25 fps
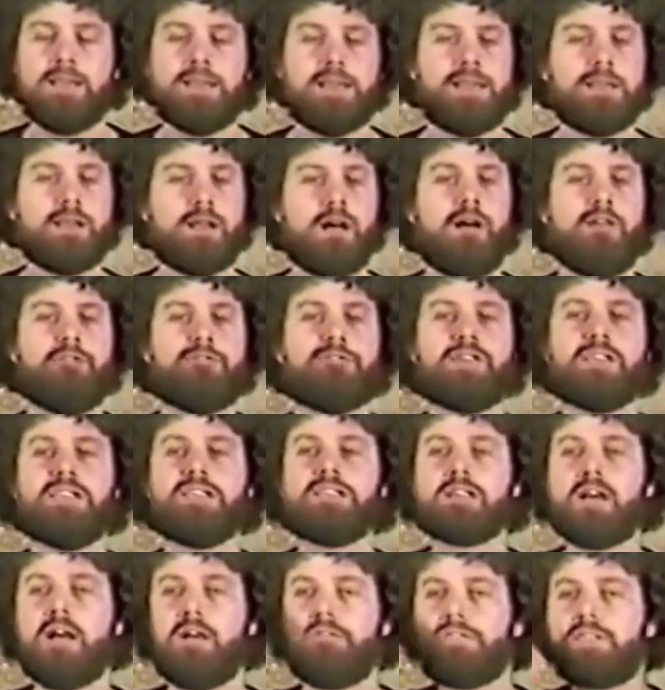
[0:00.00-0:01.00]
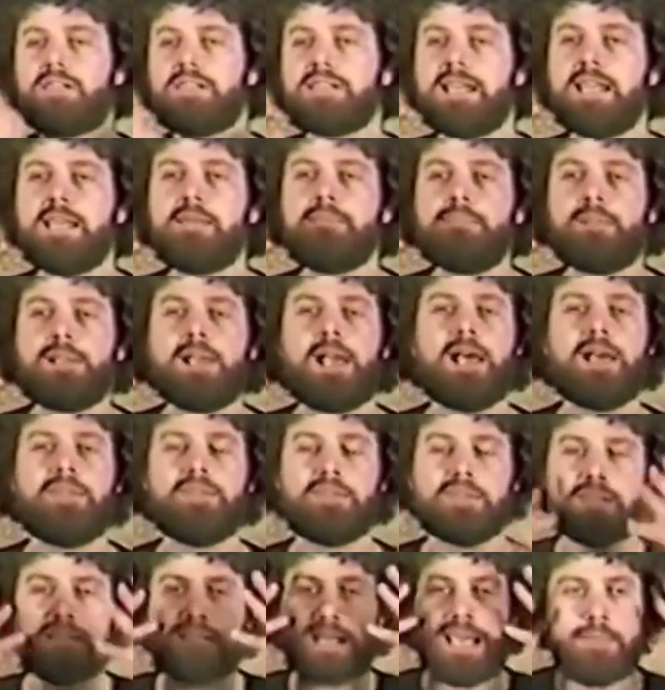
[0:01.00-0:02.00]
It all feeds off the same blood
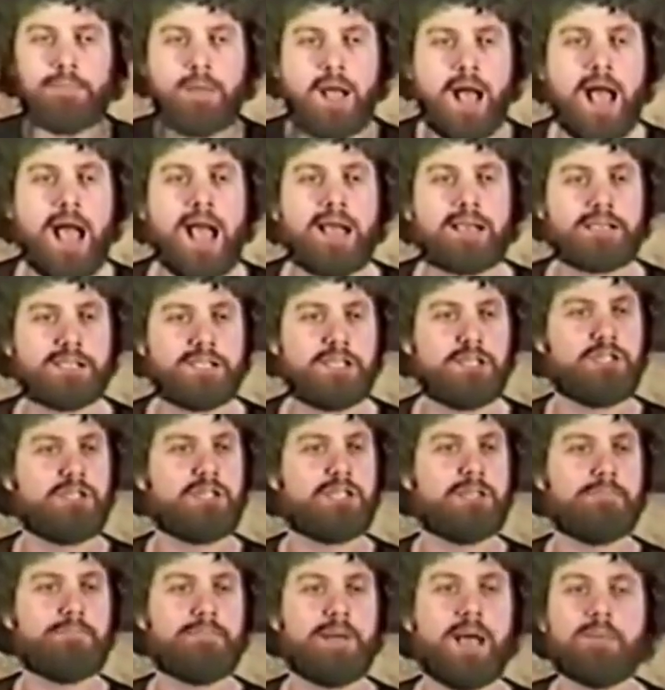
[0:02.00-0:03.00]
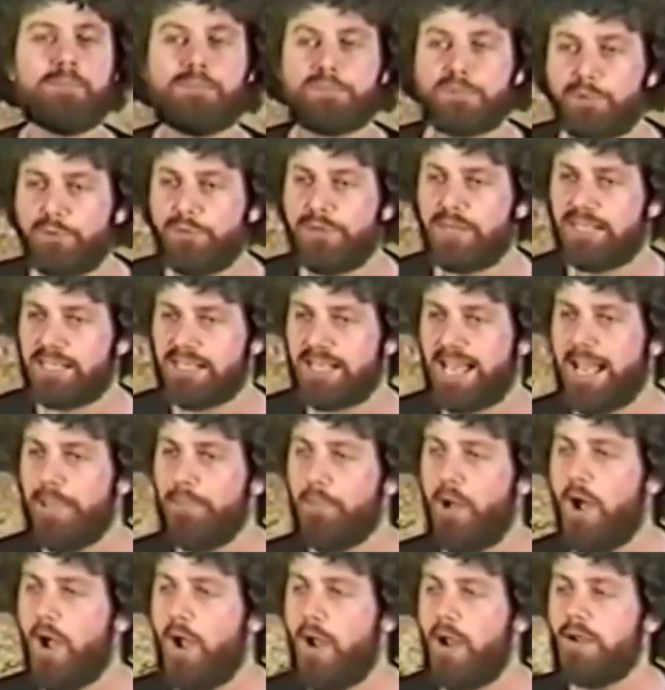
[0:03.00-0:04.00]
and the same oxygen and pumps through the same
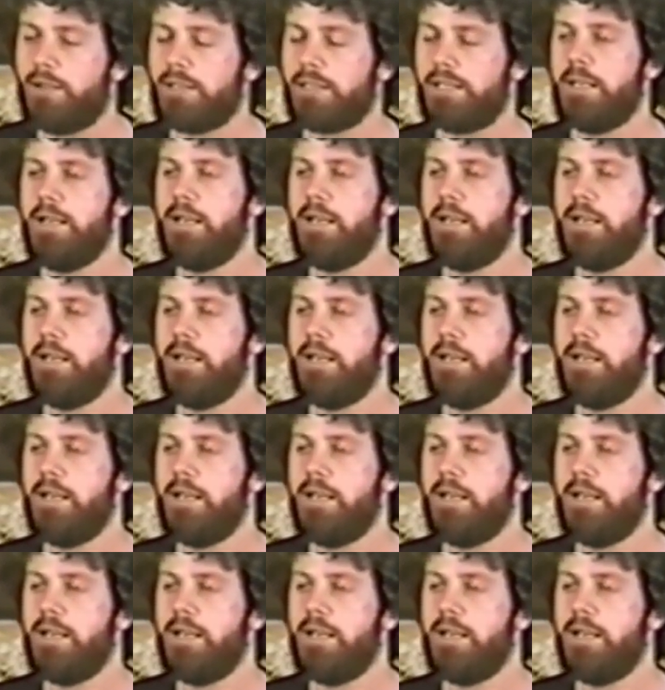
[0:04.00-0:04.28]
heart.